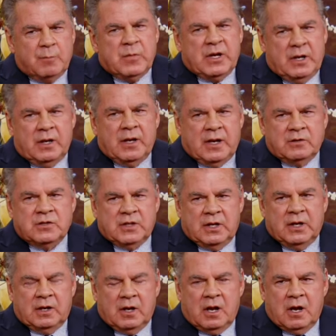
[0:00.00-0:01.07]
I've been in that
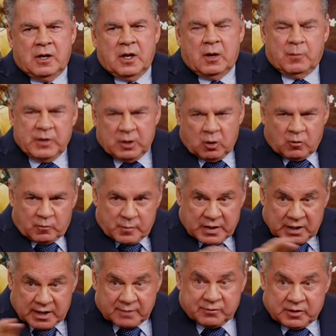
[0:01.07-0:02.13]
city a lot. I mean, over my
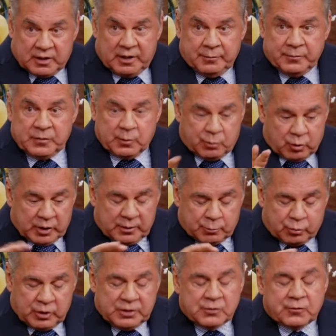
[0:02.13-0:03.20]
lifetime to pre-
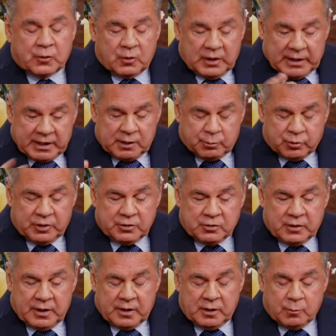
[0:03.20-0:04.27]
preach for a lady
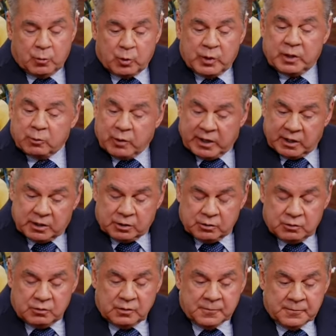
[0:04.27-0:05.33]
preacher down in Maria
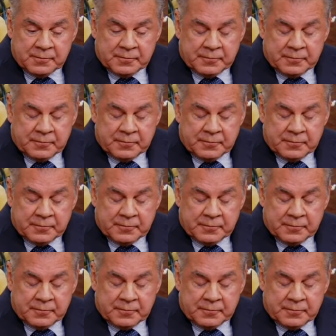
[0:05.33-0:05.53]
Rancoon,